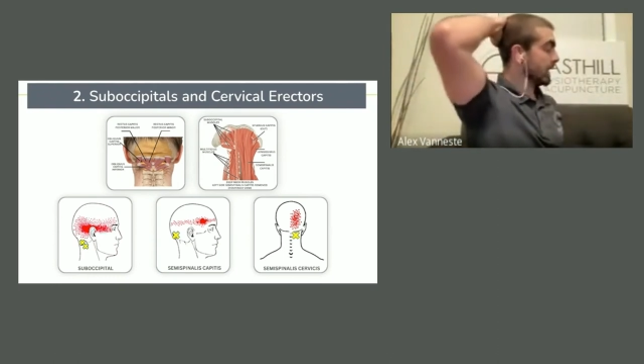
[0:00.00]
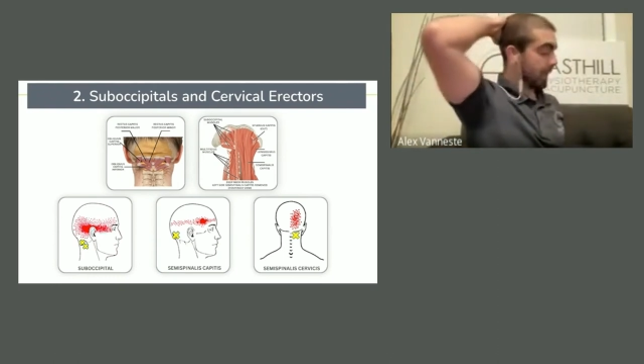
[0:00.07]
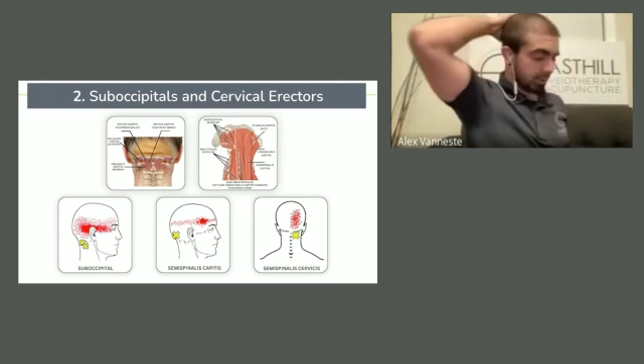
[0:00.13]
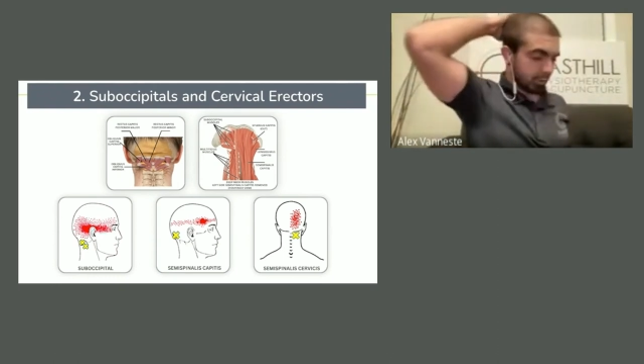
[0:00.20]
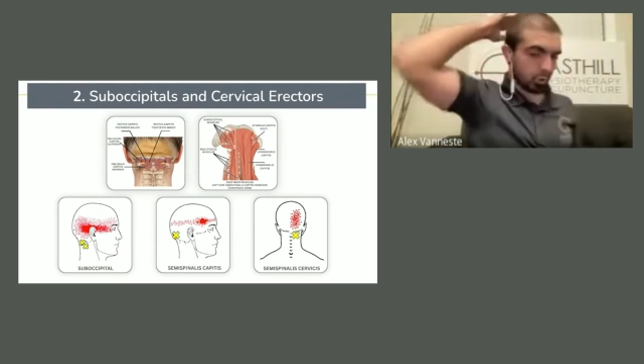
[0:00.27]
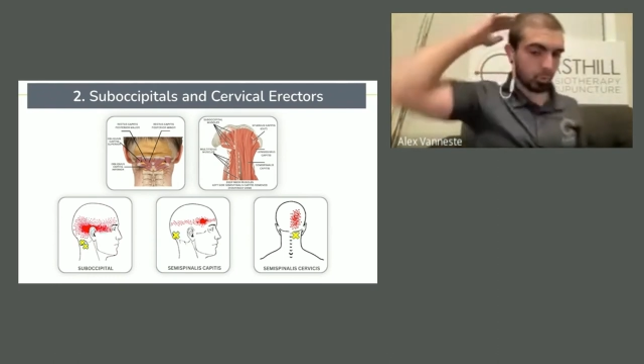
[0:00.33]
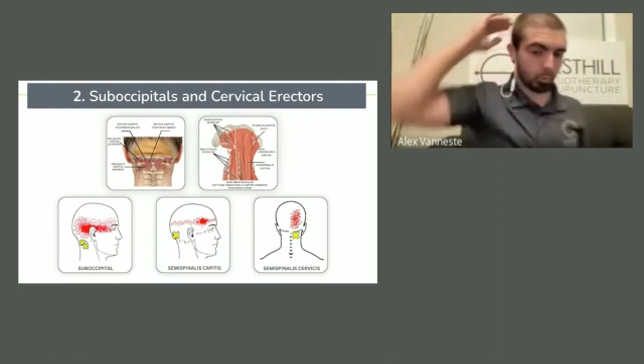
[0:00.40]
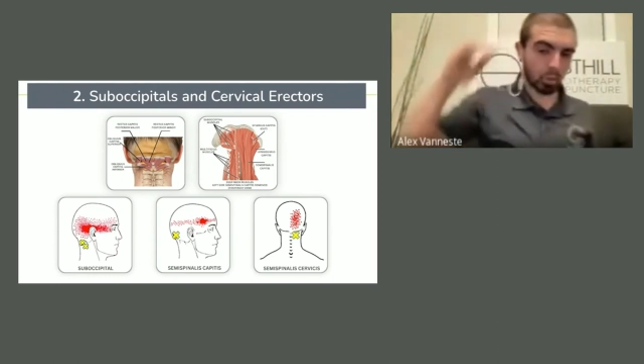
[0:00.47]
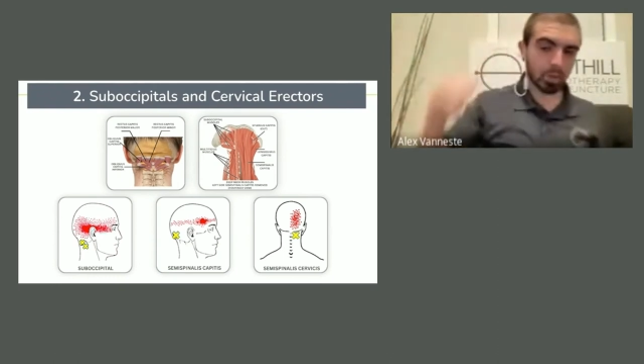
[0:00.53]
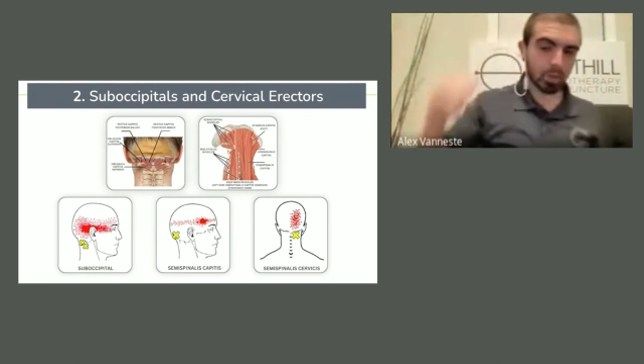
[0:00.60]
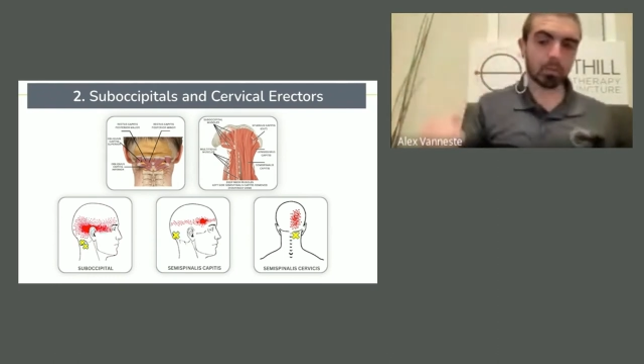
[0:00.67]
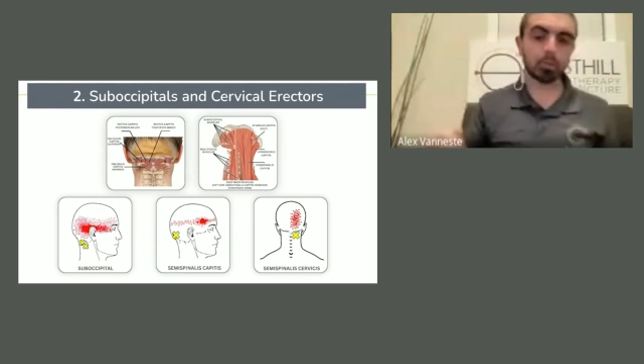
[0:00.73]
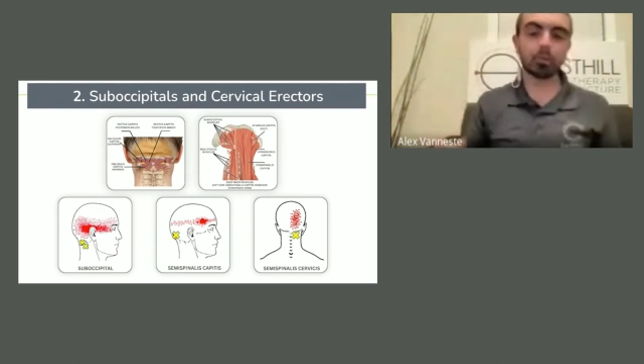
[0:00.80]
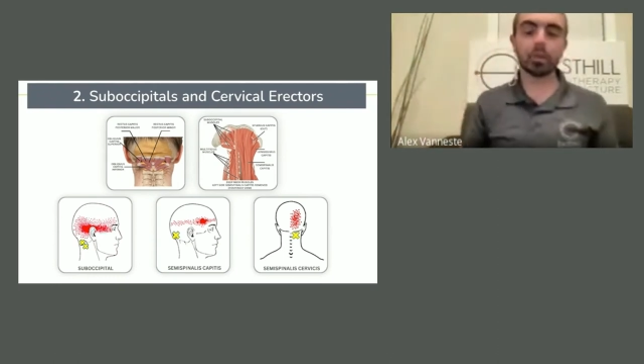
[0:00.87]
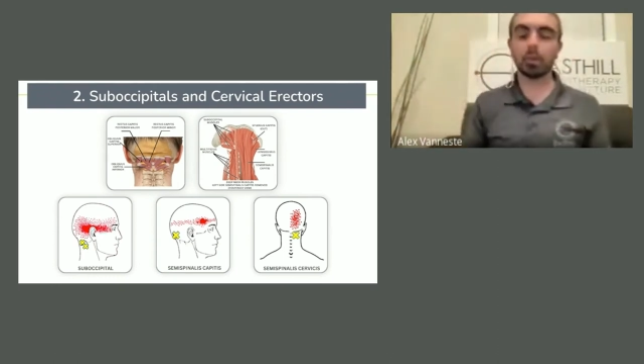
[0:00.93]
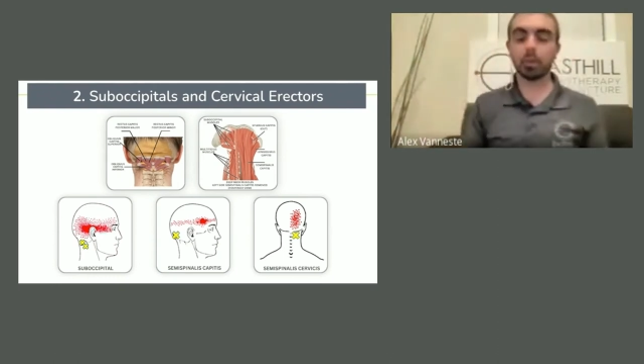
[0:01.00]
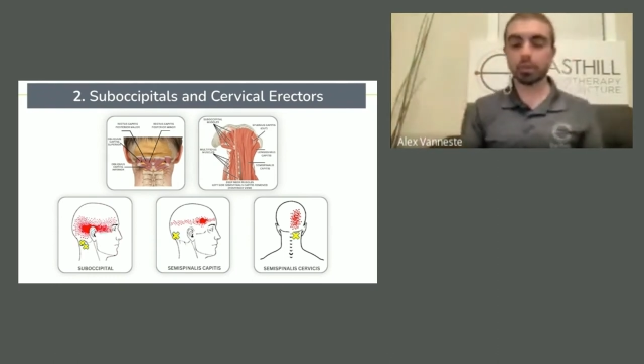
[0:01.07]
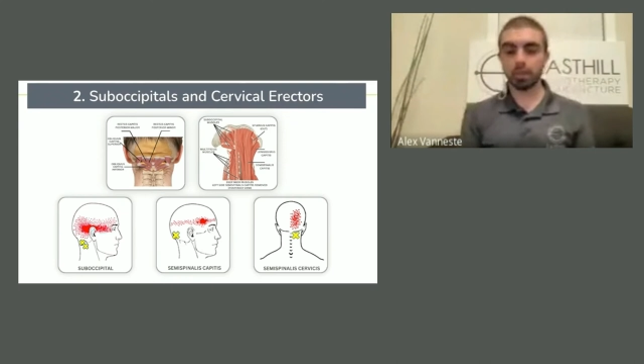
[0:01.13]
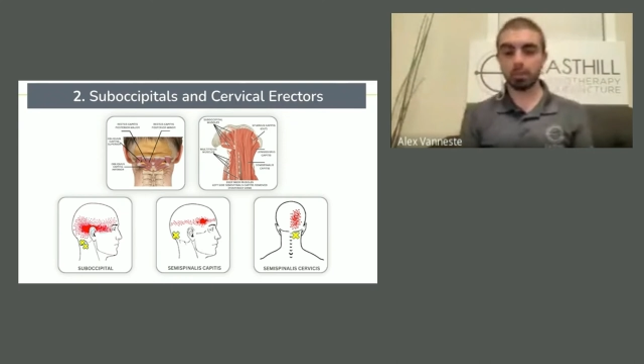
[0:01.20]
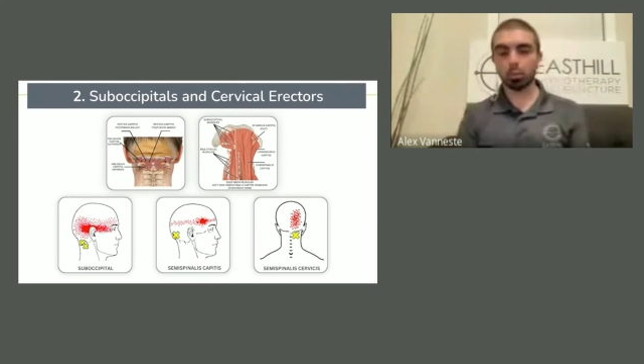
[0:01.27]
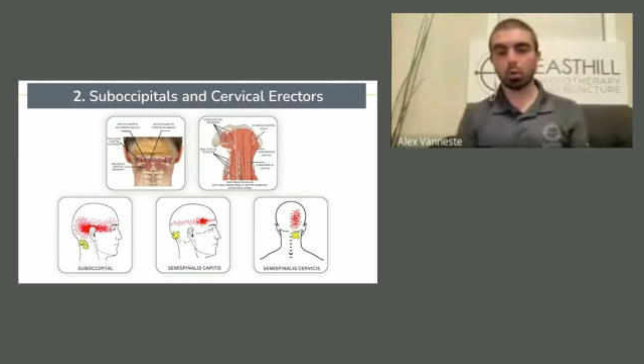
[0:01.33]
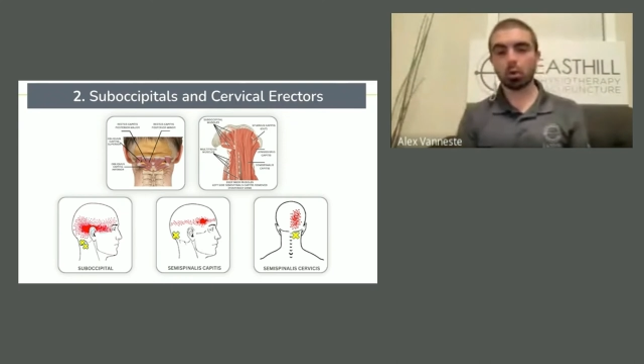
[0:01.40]
you're probably
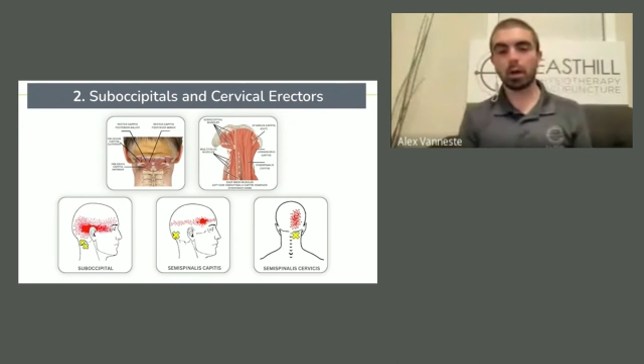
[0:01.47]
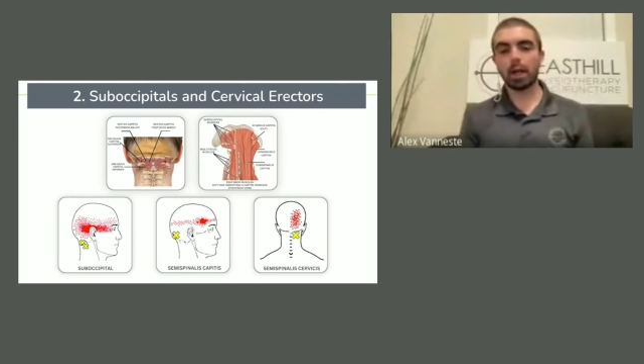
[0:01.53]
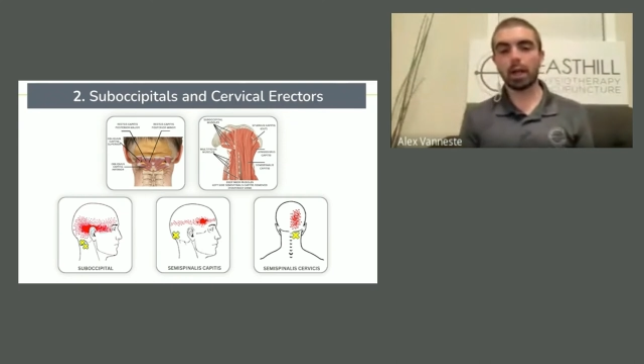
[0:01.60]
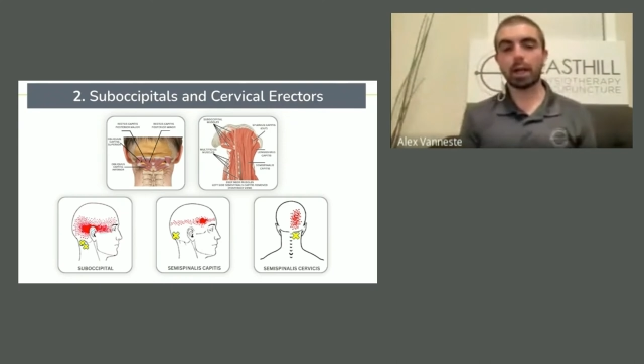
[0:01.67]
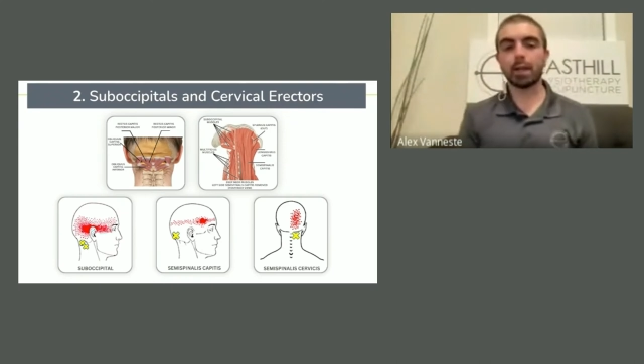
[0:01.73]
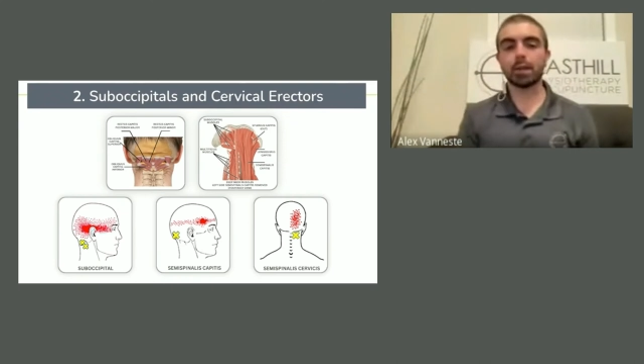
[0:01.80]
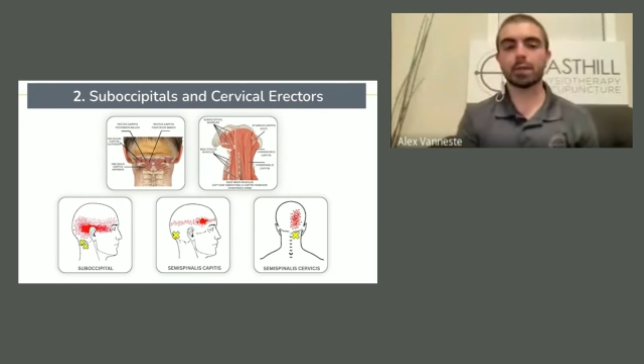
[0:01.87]
looking more at